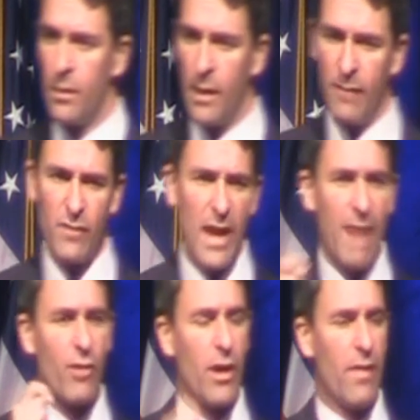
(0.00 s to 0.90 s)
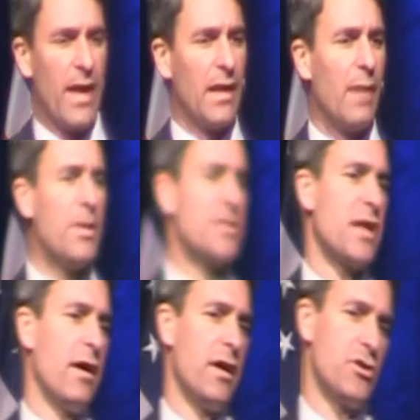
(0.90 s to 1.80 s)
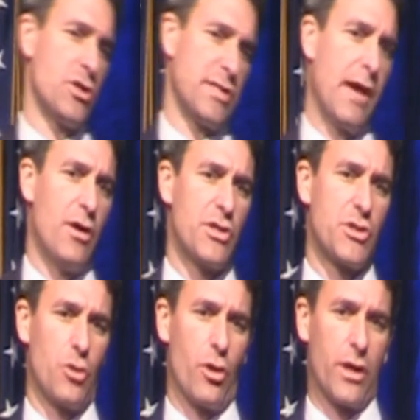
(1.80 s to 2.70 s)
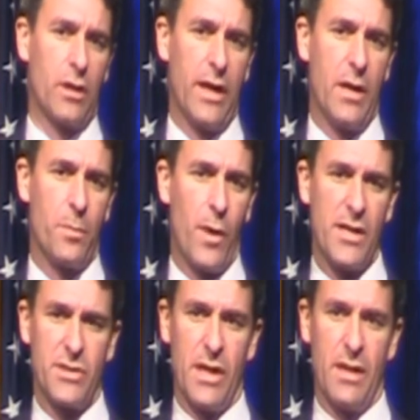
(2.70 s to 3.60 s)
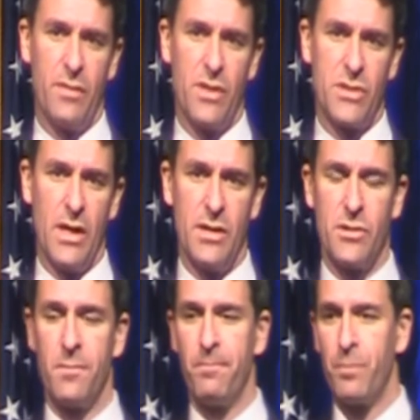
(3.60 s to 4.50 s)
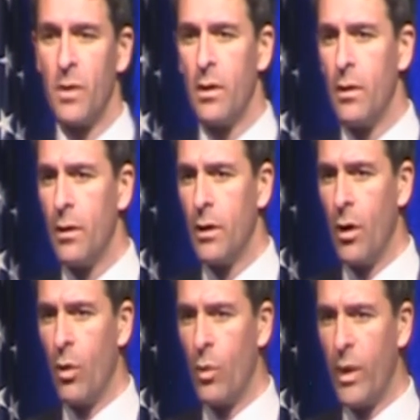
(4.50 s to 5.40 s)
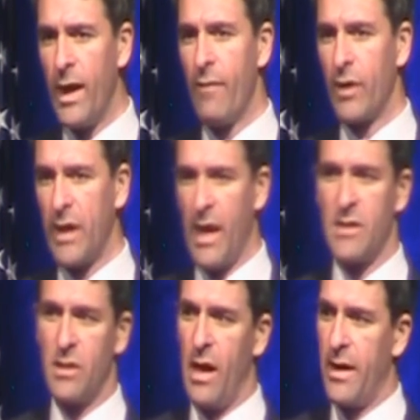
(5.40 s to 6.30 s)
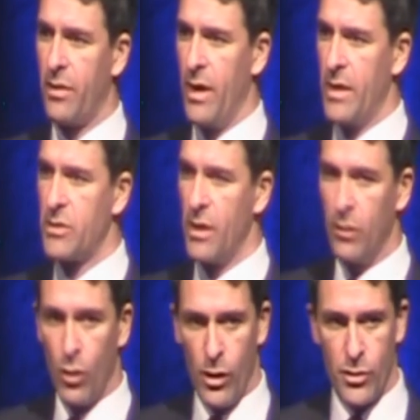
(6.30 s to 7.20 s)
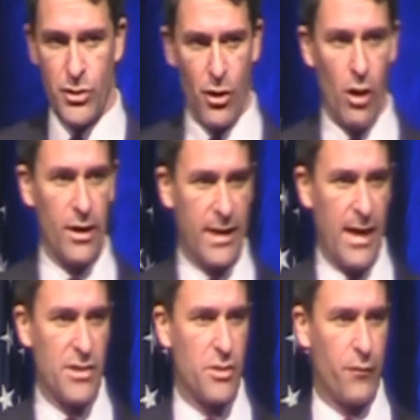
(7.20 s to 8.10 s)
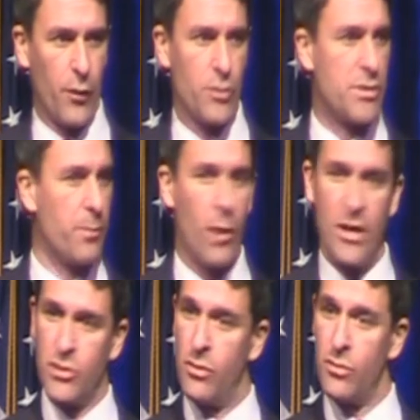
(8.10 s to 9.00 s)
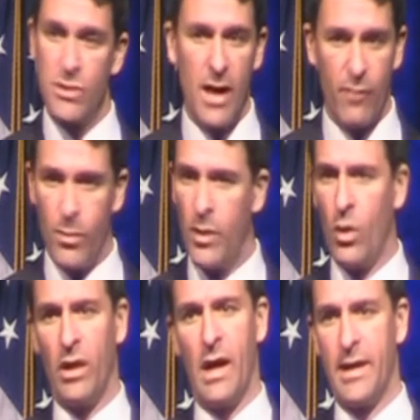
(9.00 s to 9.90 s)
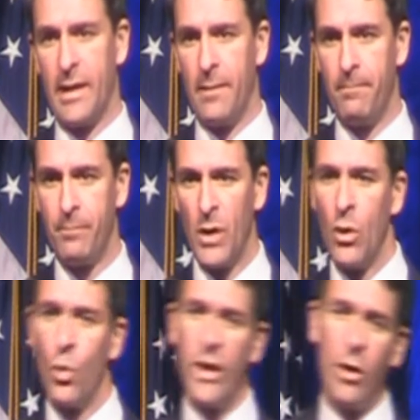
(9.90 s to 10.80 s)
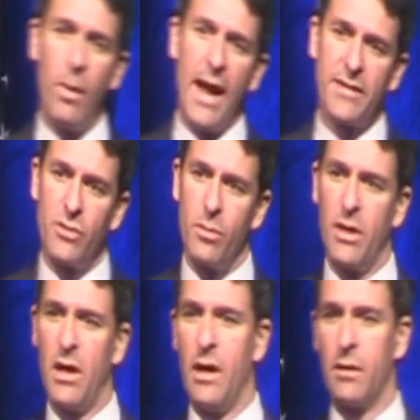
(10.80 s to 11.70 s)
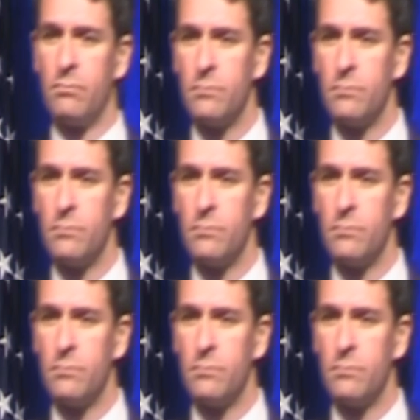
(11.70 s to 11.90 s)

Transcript: They've never done that. Let me tell you just how historically unprecedented this is. You know, when we have a case like this that lawyers call a case to first impression, there's never been one like it, we go back to the beginning.